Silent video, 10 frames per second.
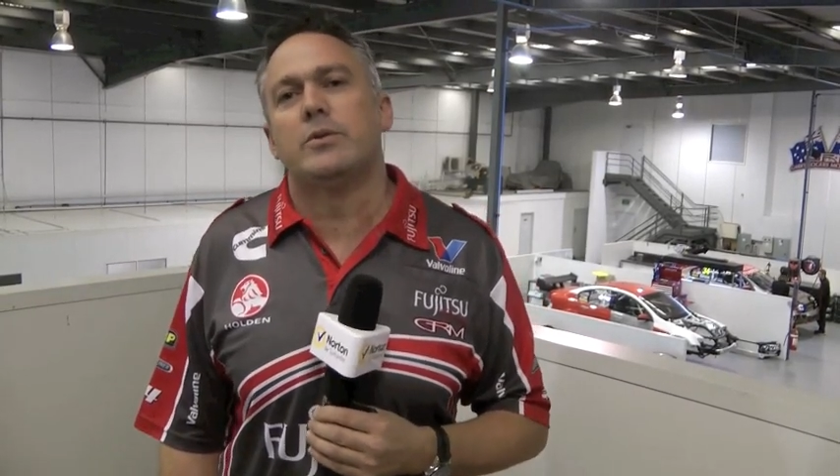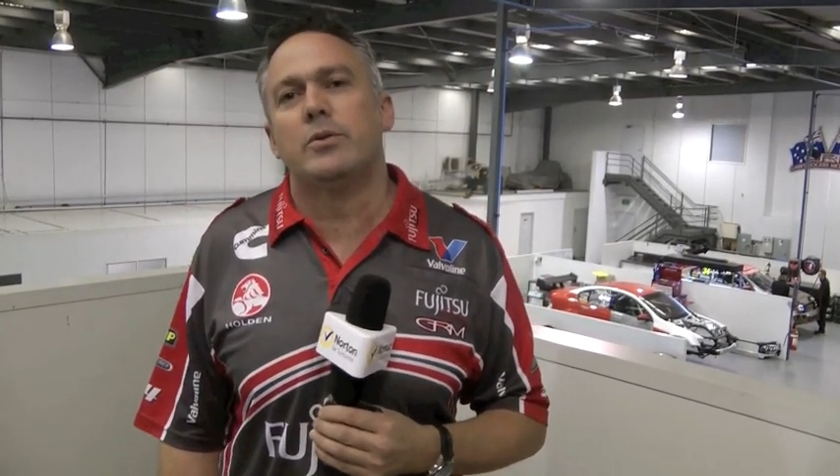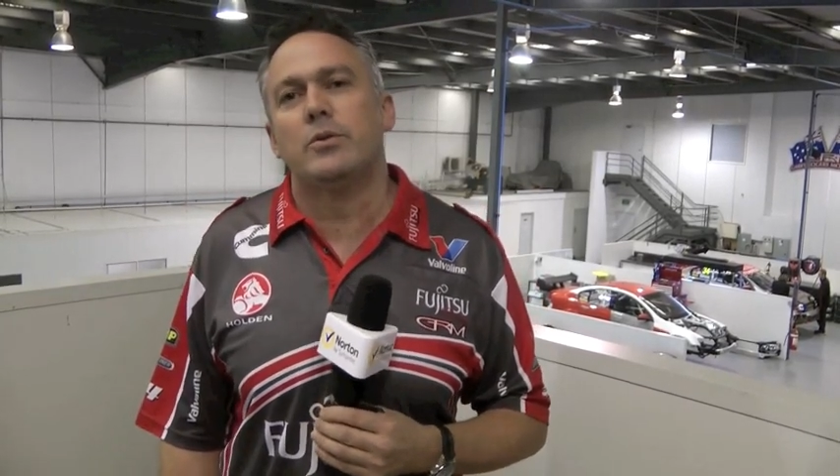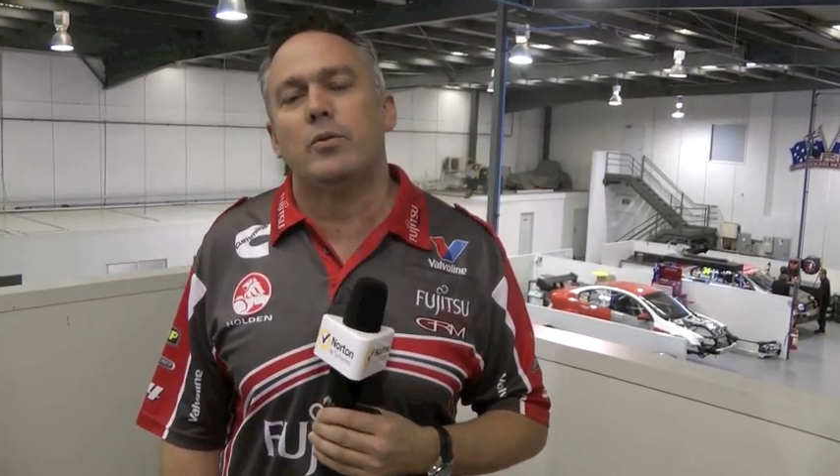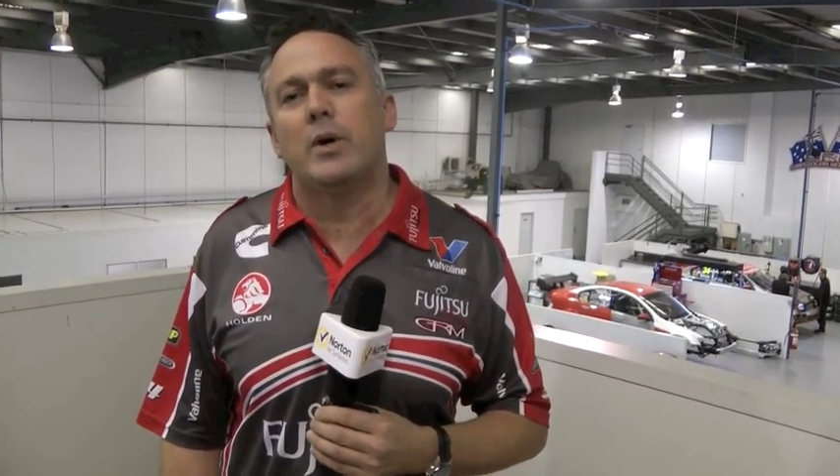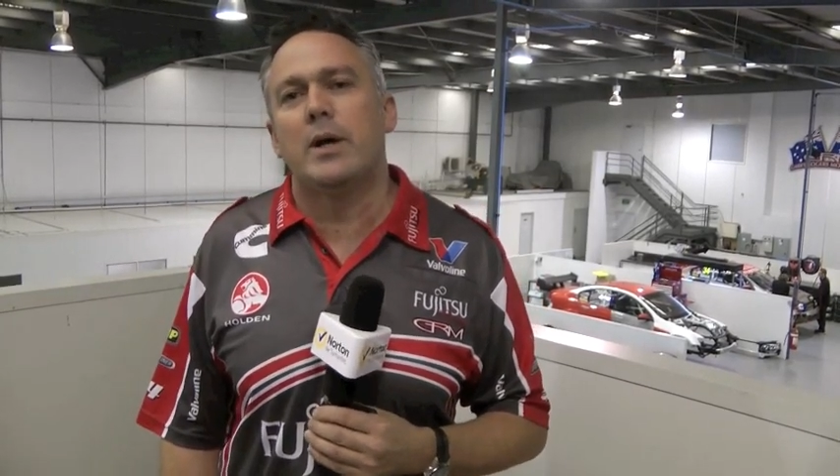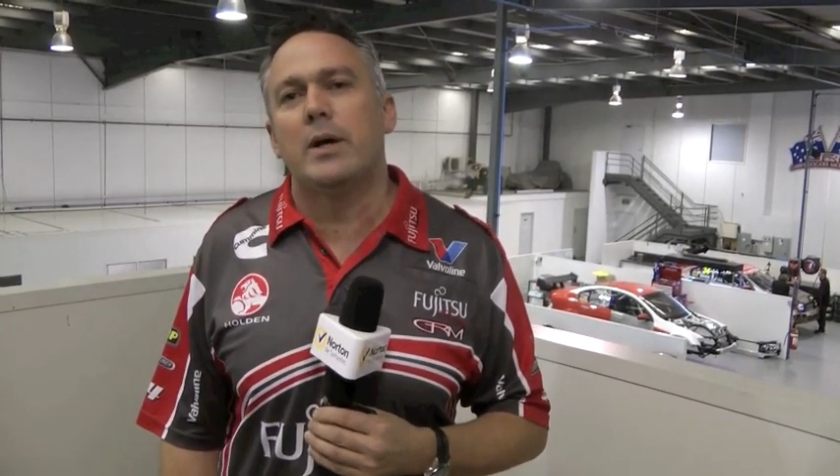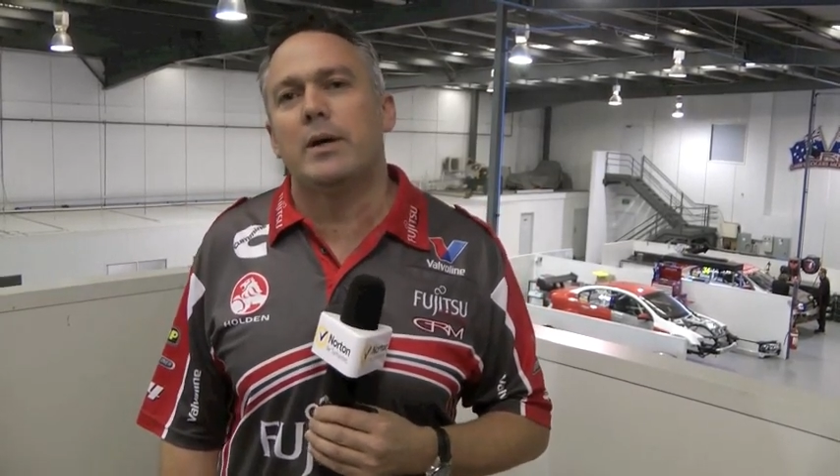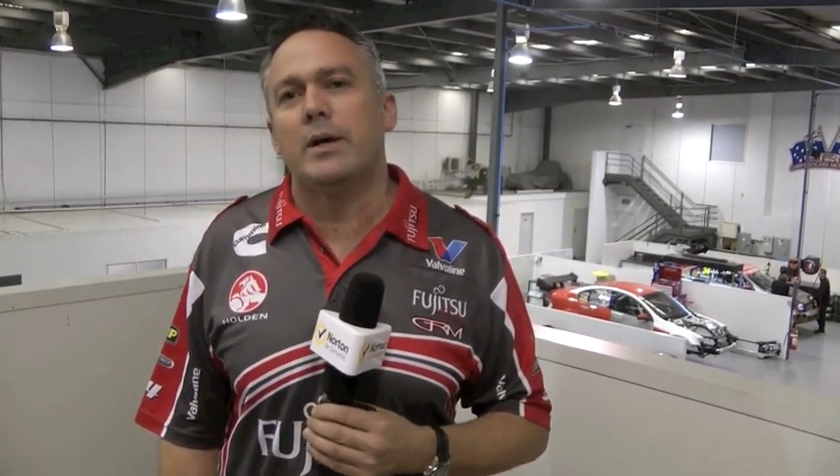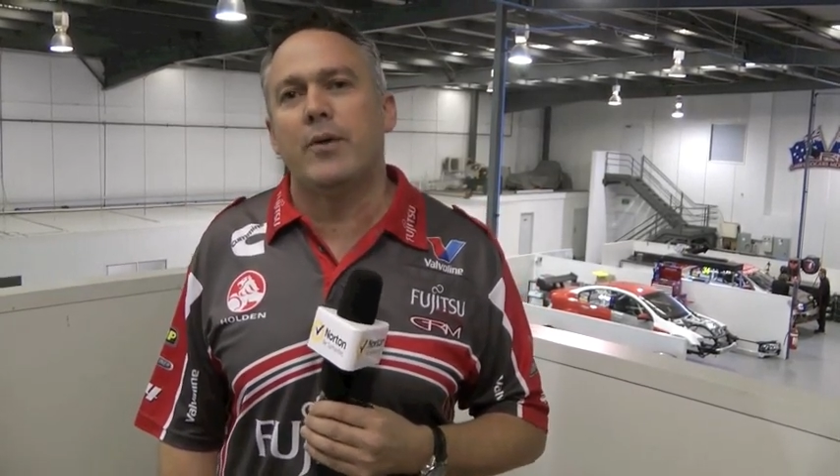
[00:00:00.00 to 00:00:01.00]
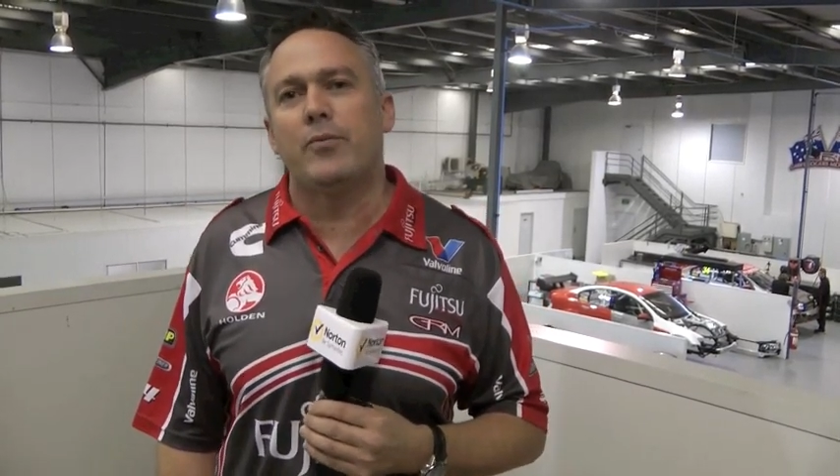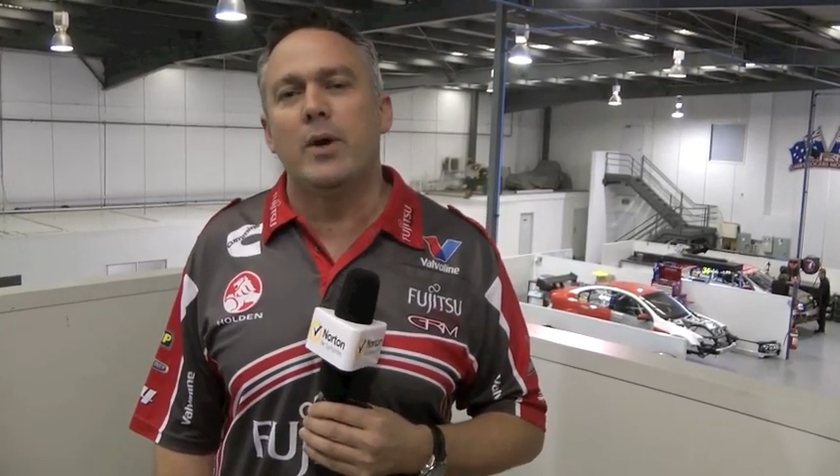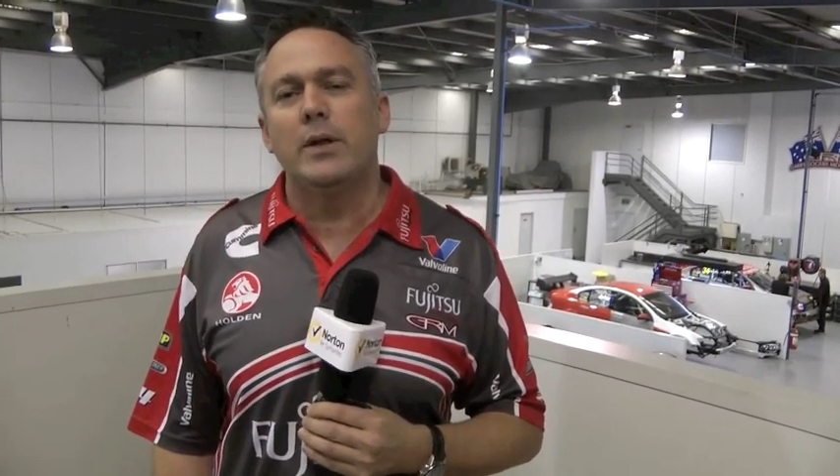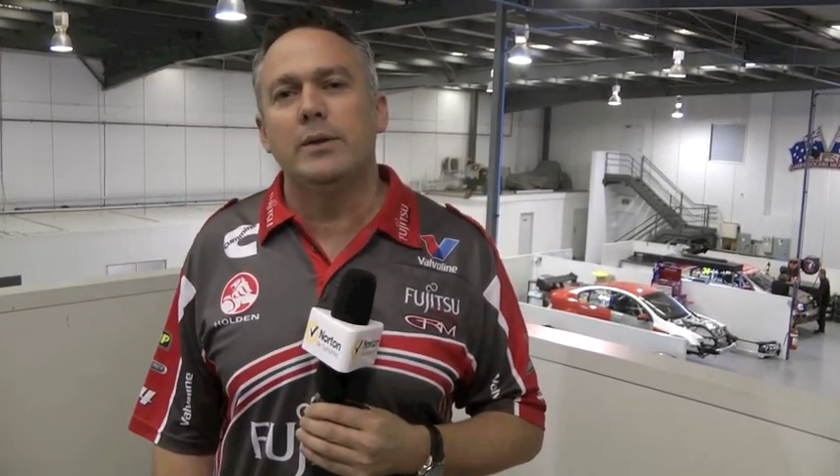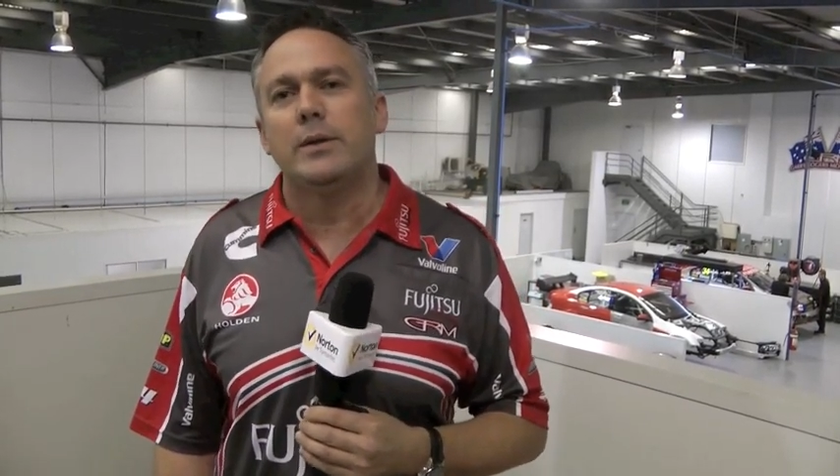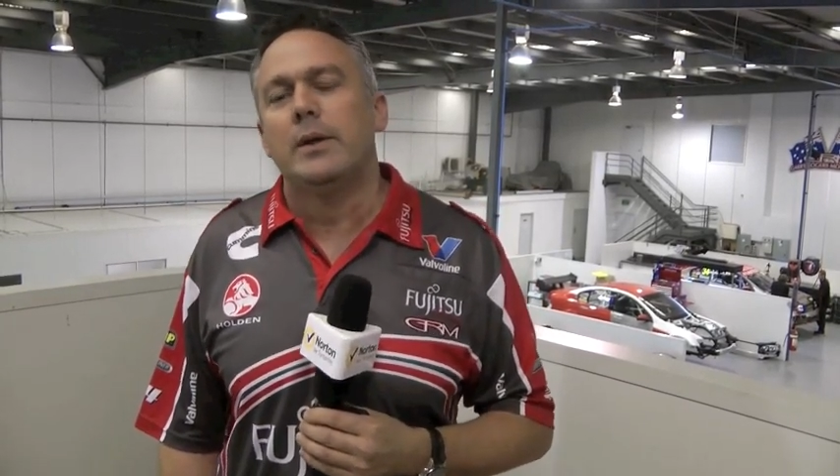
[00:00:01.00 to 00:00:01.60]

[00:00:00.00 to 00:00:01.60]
to uh, F1,